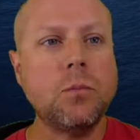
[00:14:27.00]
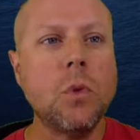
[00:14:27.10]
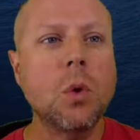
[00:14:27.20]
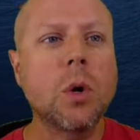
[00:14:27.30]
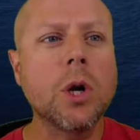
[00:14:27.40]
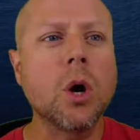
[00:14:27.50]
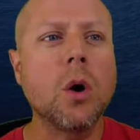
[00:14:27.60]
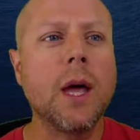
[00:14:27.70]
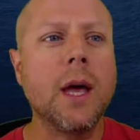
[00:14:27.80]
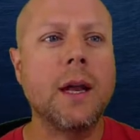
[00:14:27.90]
we're going to go
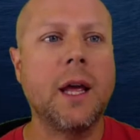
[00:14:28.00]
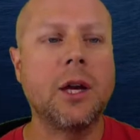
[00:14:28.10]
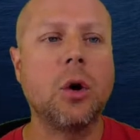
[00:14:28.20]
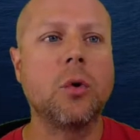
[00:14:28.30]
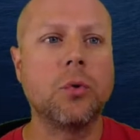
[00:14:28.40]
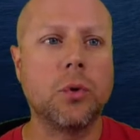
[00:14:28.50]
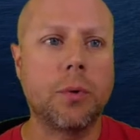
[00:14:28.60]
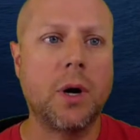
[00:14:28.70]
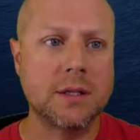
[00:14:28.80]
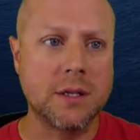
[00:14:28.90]
ahead and go through the
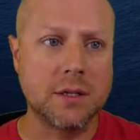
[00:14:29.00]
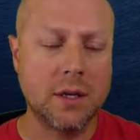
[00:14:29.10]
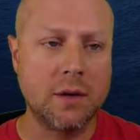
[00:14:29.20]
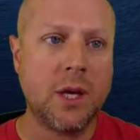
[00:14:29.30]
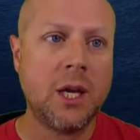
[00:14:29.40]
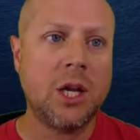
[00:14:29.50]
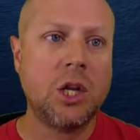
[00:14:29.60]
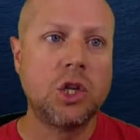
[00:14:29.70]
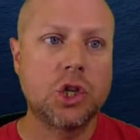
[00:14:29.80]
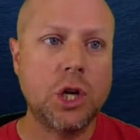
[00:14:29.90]
process of
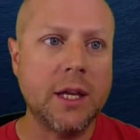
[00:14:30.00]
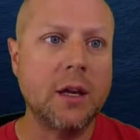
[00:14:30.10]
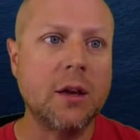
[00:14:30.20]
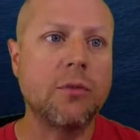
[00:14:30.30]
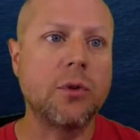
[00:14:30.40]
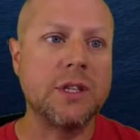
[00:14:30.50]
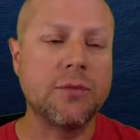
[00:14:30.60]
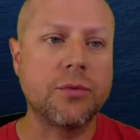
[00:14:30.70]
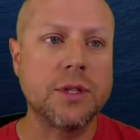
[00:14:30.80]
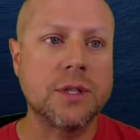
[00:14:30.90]
checking for
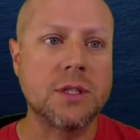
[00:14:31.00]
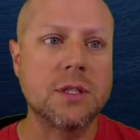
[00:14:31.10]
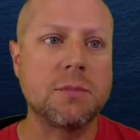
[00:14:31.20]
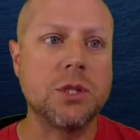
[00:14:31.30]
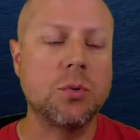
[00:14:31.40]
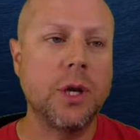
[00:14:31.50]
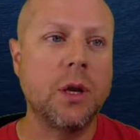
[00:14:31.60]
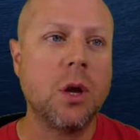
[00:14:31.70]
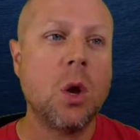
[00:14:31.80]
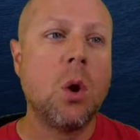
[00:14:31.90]
differences
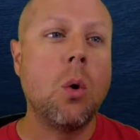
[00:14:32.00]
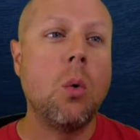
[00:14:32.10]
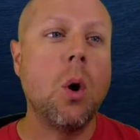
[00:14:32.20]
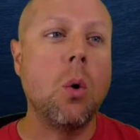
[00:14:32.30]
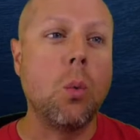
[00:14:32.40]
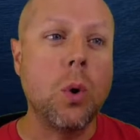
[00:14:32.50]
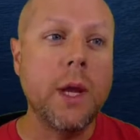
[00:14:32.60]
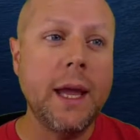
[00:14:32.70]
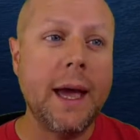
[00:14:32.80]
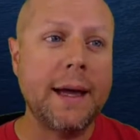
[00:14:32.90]
between what
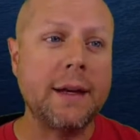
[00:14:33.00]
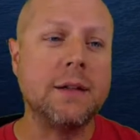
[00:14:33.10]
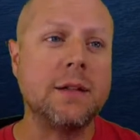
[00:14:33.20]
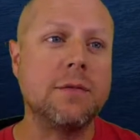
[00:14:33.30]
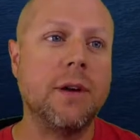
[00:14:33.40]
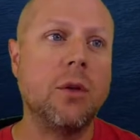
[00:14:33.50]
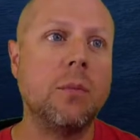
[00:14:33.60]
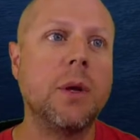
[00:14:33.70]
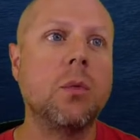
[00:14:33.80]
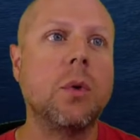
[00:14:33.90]
we added to
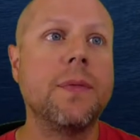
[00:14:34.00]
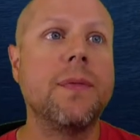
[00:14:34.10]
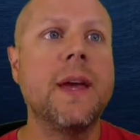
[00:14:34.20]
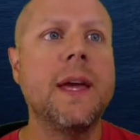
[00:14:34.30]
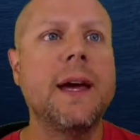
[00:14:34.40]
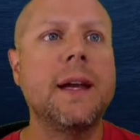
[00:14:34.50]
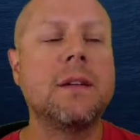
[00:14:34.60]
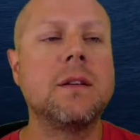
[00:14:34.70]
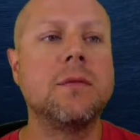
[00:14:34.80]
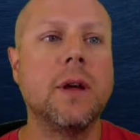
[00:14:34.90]
development, what they added
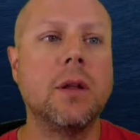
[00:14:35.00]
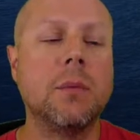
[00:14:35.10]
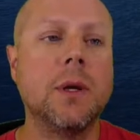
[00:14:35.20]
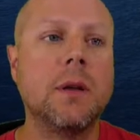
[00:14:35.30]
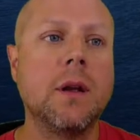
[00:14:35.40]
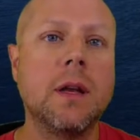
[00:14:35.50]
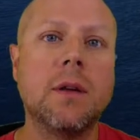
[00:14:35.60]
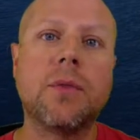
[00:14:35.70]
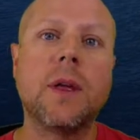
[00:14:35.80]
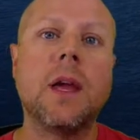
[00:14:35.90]
to development, and
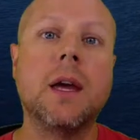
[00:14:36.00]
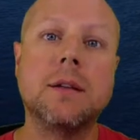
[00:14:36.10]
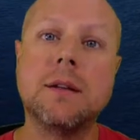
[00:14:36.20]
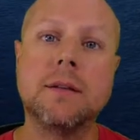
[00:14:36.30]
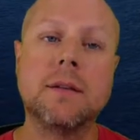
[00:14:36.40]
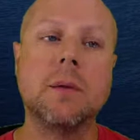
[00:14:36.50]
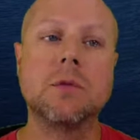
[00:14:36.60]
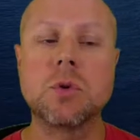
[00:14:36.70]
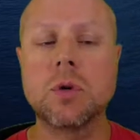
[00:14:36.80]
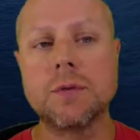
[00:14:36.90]
if they edited the same
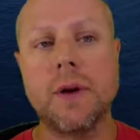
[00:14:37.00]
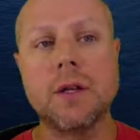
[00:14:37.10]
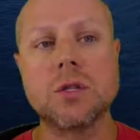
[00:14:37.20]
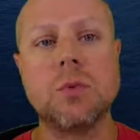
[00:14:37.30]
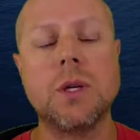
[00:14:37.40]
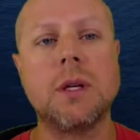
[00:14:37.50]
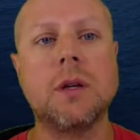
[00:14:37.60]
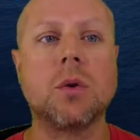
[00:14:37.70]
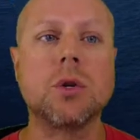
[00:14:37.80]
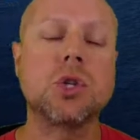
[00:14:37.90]
source files we did
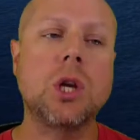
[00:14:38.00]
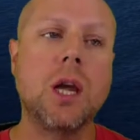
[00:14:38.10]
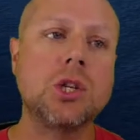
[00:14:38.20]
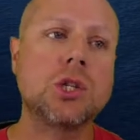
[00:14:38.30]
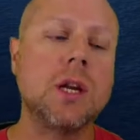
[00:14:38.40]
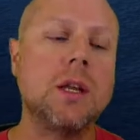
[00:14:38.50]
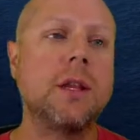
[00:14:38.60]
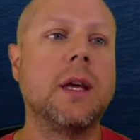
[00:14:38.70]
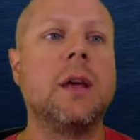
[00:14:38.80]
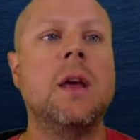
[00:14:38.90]
or changed
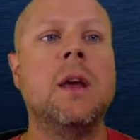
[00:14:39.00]
anything,